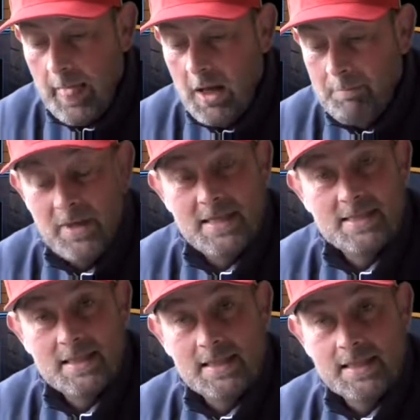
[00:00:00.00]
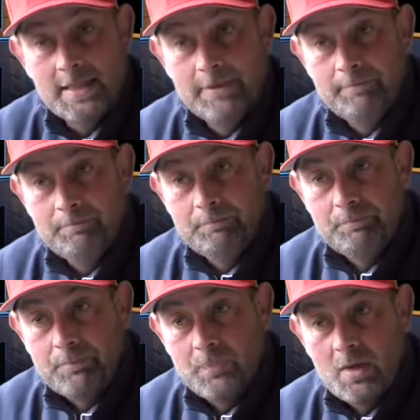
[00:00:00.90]
And basically,
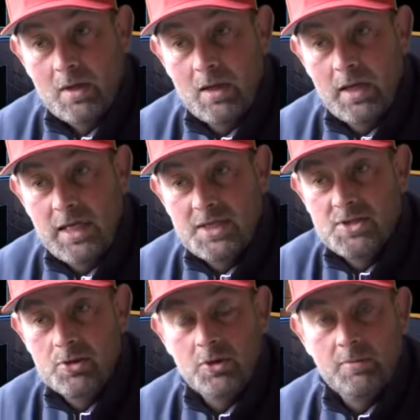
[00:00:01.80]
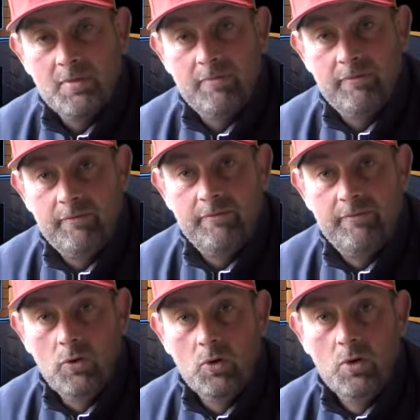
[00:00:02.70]
it's going to be
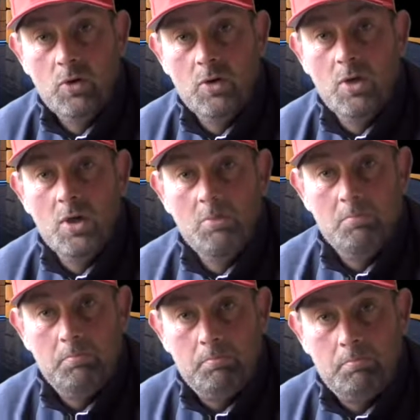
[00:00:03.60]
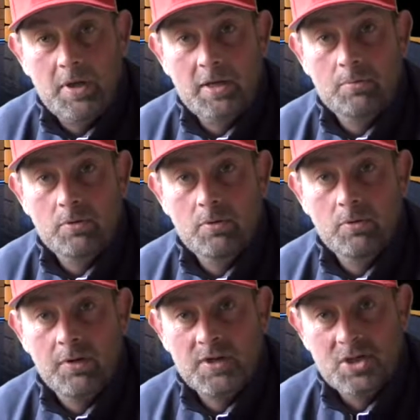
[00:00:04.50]
for people
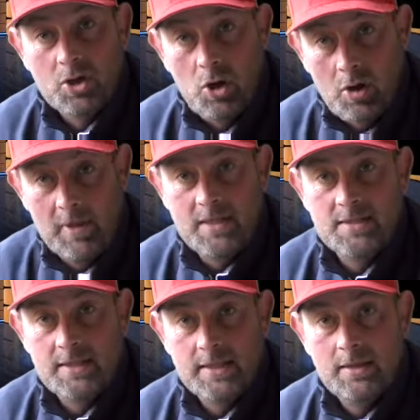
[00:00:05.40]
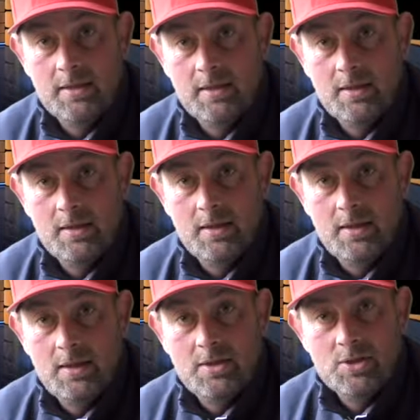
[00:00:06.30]
that are commenting.
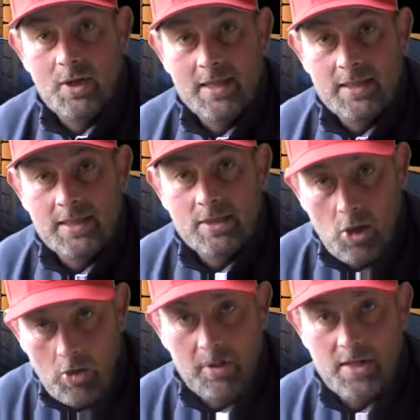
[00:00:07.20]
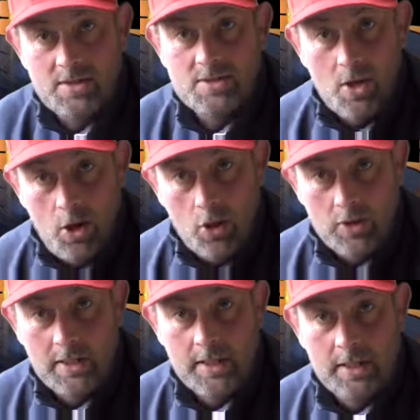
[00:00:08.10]
So I need comments
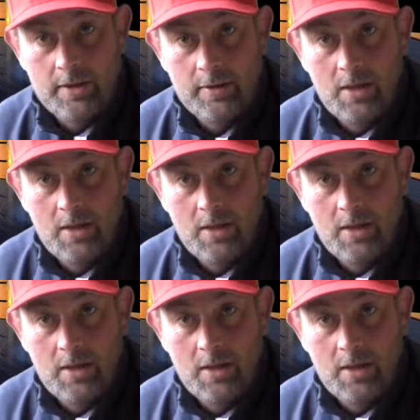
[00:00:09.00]
on here.